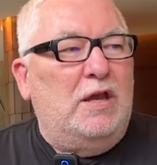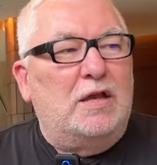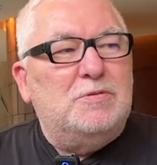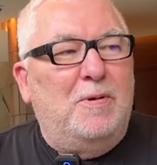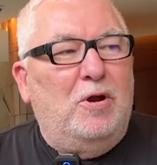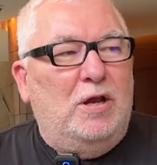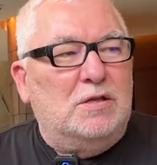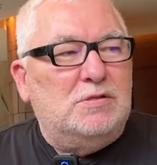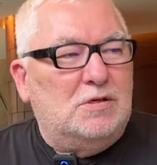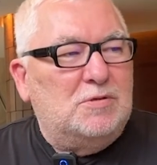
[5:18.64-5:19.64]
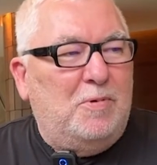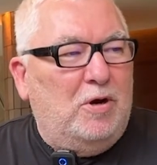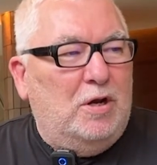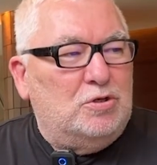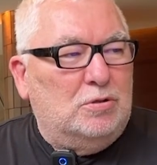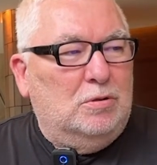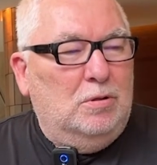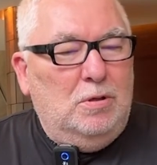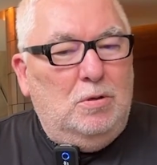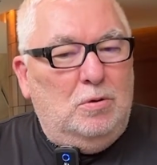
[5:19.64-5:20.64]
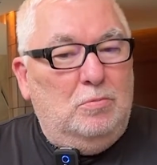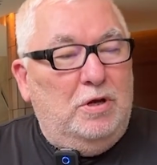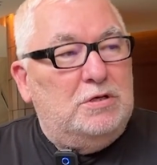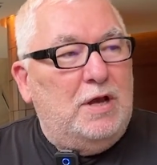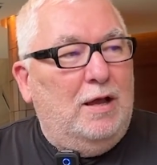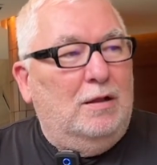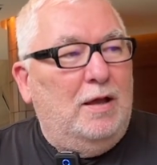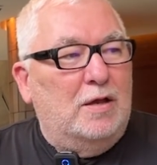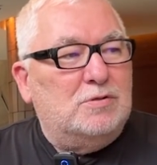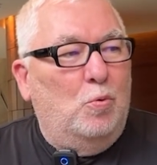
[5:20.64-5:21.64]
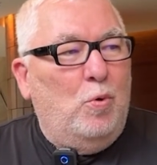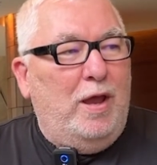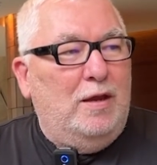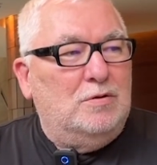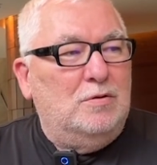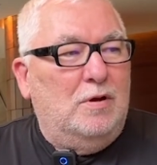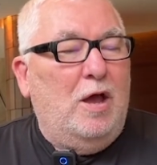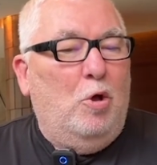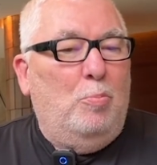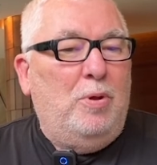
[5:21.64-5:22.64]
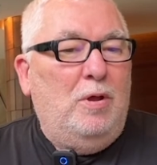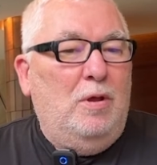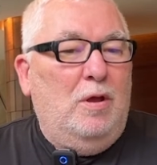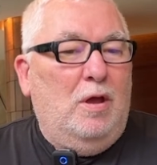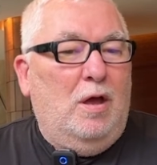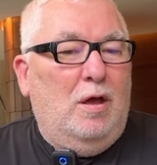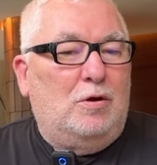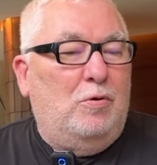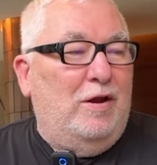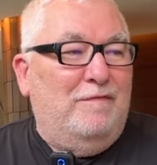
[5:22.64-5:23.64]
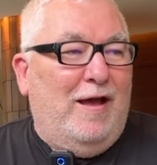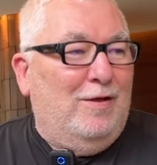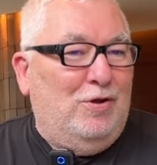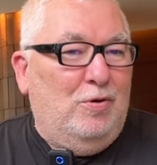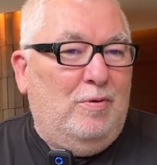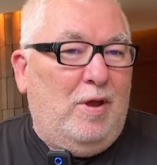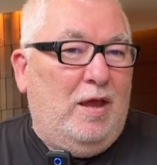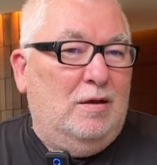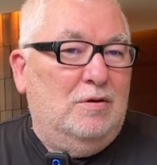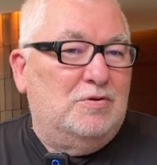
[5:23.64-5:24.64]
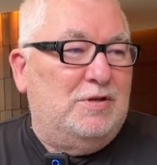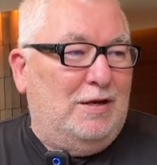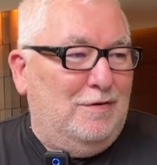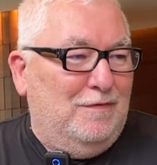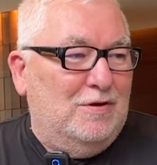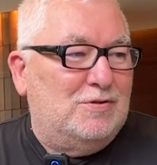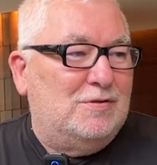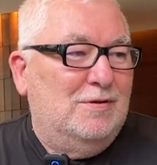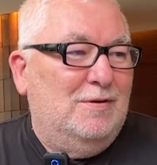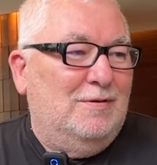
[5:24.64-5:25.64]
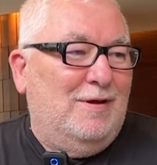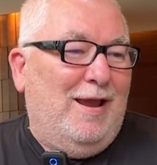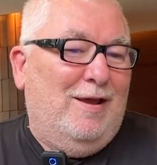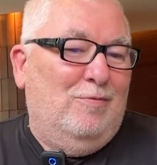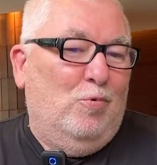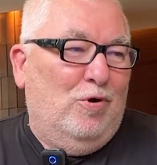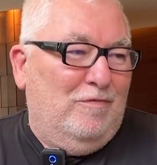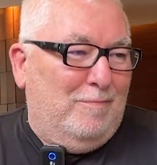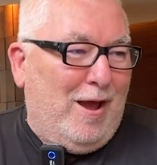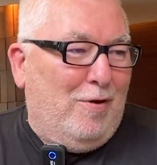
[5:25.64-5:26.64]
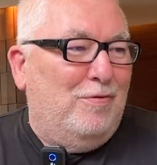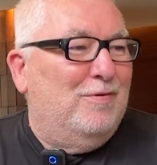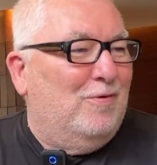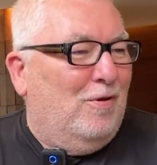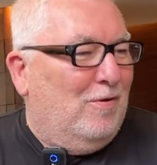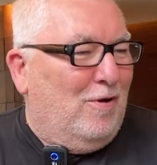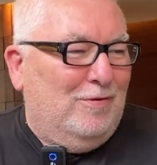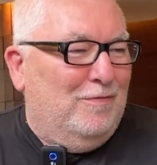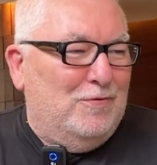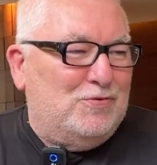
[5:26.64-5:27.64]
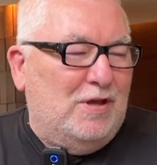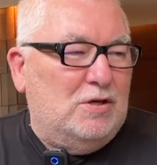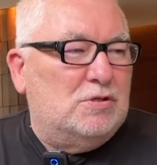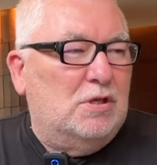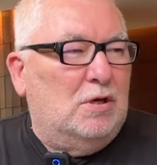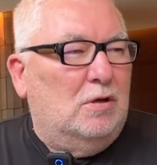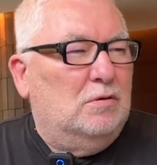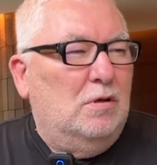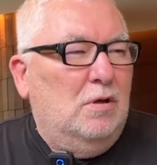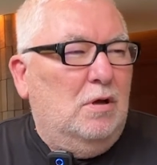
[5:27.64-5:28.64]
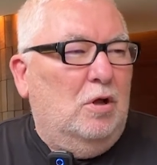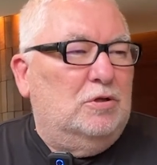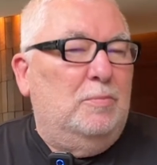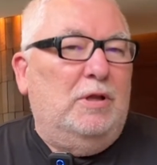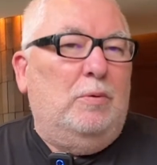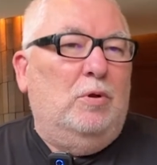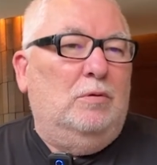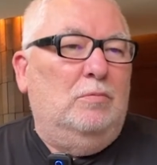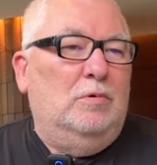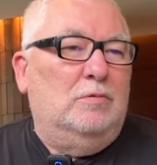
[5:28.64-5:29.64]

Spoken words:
experiential retail as a way to help create value and distinctiveness and word of mouth, all of those things that ultimately will